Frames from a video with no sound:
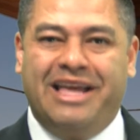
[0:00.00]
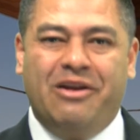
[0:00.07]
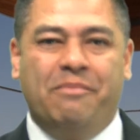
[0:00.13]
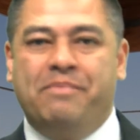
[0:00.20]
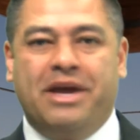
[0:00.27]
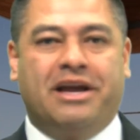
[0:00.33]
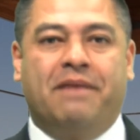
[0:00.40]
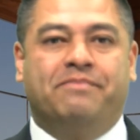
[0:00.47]
They
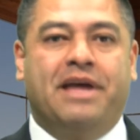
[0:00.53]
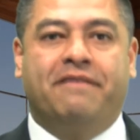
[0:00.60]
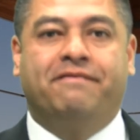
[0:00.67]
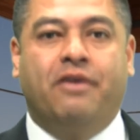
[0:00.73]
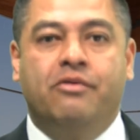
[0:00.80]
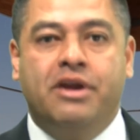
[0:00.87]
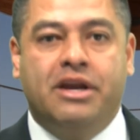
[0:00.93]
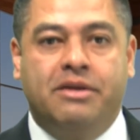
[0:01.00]
don't pick up that
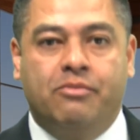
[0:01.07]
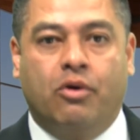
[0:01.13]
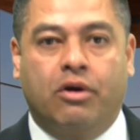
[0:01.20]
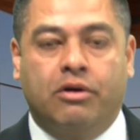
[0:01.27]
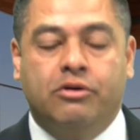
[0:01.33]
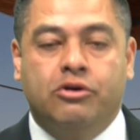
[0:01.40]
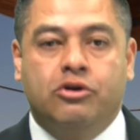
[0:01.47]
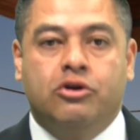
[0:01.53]
phone
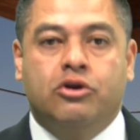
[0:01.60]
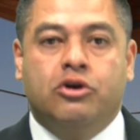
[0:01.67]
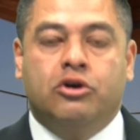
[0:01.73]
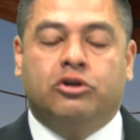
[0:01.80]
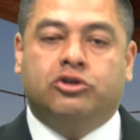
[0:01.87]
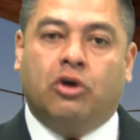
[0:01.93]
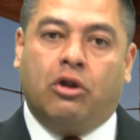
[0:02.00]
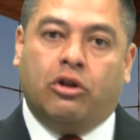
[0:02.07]
anymore.
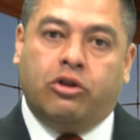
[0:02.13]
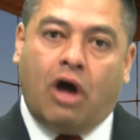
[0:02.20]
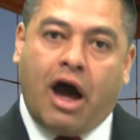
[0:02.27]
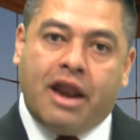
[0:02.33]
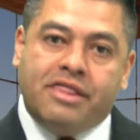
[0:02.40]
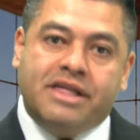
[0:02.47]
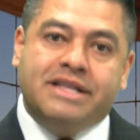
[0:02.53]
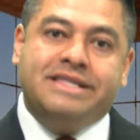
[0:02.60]
So a
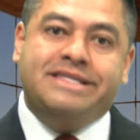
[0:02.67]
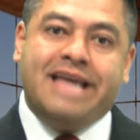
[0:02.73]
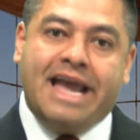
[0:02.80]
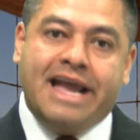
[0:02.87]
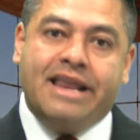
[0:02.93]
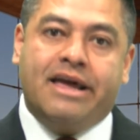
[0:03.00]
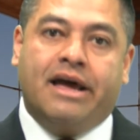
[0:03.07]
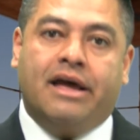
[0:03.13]
lot of the
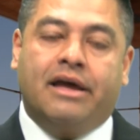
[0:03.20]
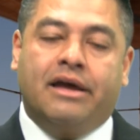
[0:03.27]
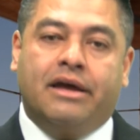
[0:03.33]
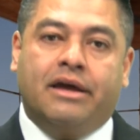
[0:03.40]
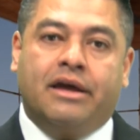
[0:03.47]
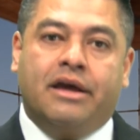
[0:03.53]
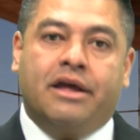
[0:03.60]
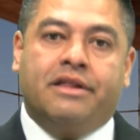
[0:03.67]
data
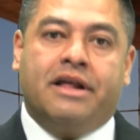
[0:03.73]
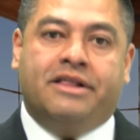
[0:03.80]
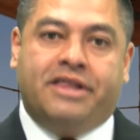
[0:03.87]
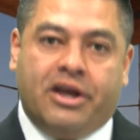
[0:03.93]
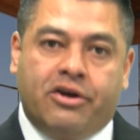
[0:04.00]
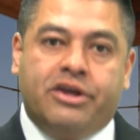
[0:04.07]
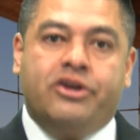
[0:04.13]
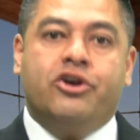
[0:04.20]

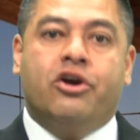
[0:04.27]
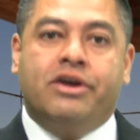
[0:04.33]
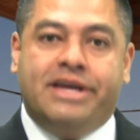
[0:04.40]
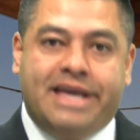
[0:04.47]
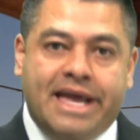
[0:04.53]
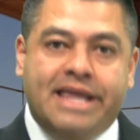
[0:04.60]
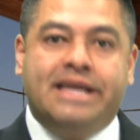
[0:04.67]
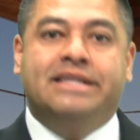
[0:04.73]
that you're
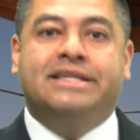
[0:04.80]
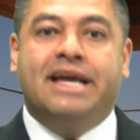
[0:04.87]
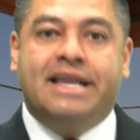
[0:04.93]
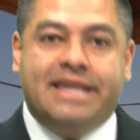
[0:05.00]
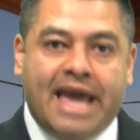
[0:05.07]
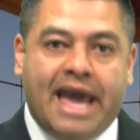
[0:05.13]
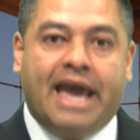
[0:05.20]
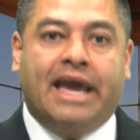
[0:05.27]
getting
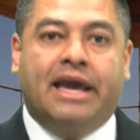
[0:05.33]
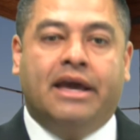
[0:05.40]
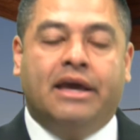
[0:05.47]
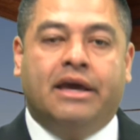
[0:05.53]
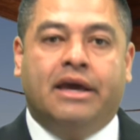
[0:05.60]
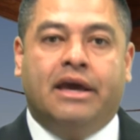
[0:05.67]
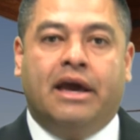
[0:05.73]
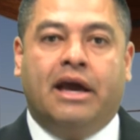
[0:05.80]
today
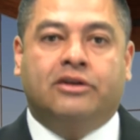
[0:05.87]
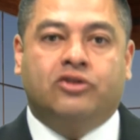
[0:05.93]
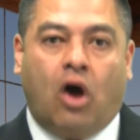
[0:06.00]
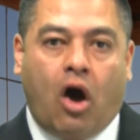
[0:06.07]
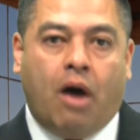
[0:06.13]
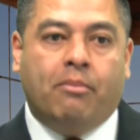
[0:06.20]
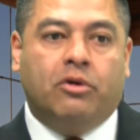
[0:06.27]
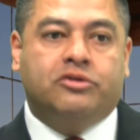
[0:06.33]
is
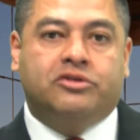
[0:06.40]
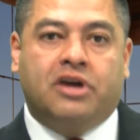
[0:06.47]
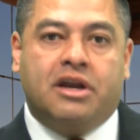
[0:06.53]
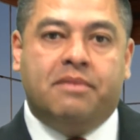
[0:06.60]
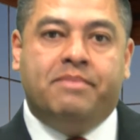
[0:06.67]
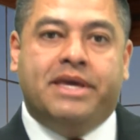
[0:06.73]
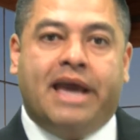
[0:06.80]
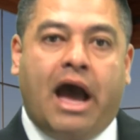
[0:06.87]
almost
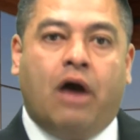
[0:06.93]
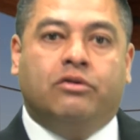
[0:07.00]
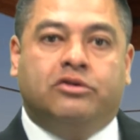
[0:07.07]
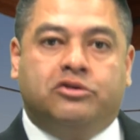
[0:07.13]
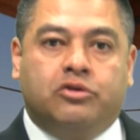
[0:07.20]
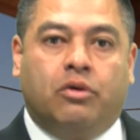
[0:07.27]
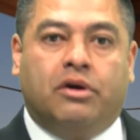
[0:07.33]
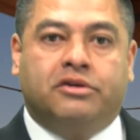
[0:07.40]
going to be
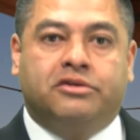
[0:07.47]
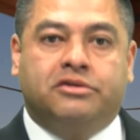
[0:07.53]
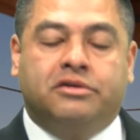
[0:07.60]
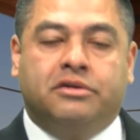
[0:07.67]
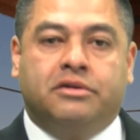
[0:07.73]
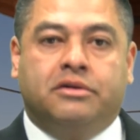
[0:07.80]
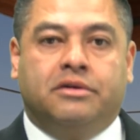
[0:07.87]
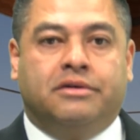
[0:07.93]
outsourced.
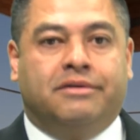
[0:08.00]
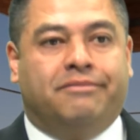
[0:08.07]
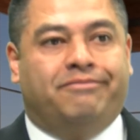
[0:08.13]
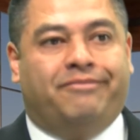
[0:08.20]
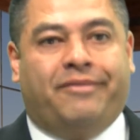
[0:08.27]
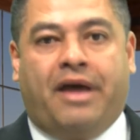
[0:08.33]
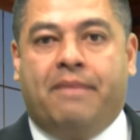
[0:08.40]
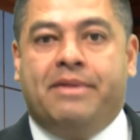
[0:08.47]

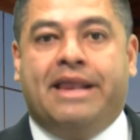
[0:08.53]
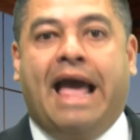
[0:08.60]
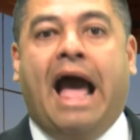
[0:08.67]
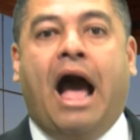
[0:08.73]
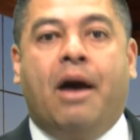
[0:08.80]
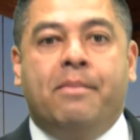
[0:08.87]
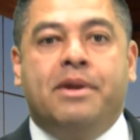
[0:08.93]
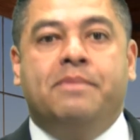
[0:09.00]
I mean,
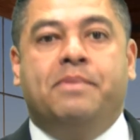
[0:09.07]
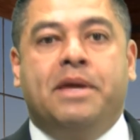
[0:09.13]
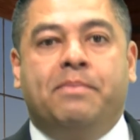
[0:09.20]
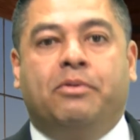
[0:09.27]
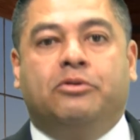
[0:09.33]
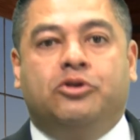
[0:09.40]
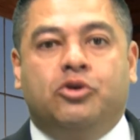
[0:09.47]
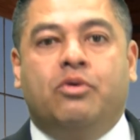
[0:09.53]
how many
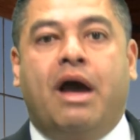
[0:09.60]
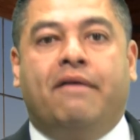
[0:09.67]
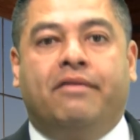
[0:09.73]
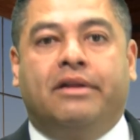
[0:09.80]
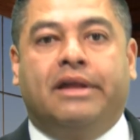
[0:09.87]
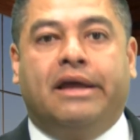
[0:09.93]
people do have a